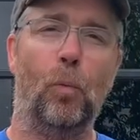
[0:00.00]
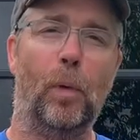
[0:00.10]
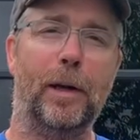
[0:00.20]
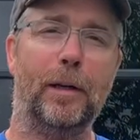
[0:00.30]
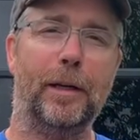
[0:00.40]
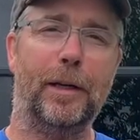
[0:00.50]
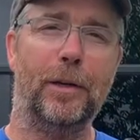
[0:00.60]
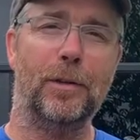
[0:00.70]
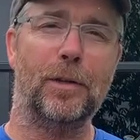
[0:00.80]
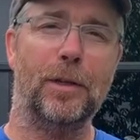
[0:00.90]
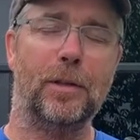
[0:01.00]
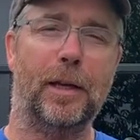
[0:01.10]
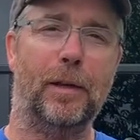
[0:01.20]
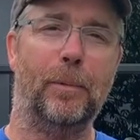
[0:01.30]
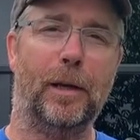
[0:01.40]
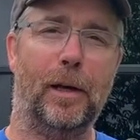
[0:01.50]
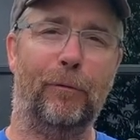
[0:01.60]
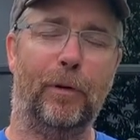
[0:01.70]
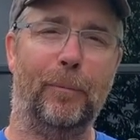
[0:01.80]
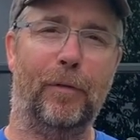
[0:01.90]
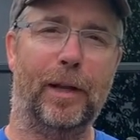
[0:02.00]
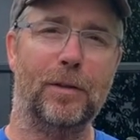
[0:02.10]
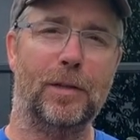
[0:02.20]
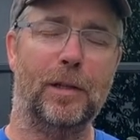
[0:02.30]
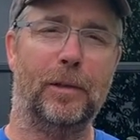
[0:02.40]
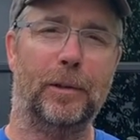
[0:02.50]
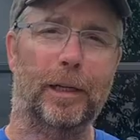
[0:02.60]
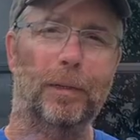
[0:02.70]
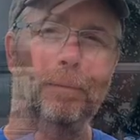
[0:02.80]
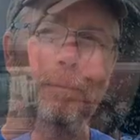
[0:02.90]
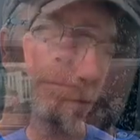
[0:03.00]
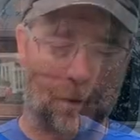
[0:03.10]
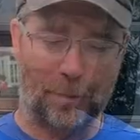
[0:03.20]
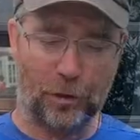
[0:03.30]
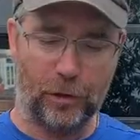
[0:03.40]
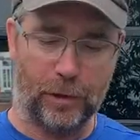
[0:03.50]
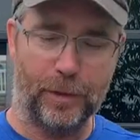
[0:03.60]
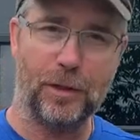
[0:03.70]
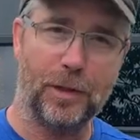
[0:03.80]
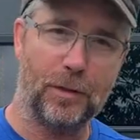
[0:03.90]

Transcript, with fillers: we are gonna use this kit we got from VANcillary. Let me show you what's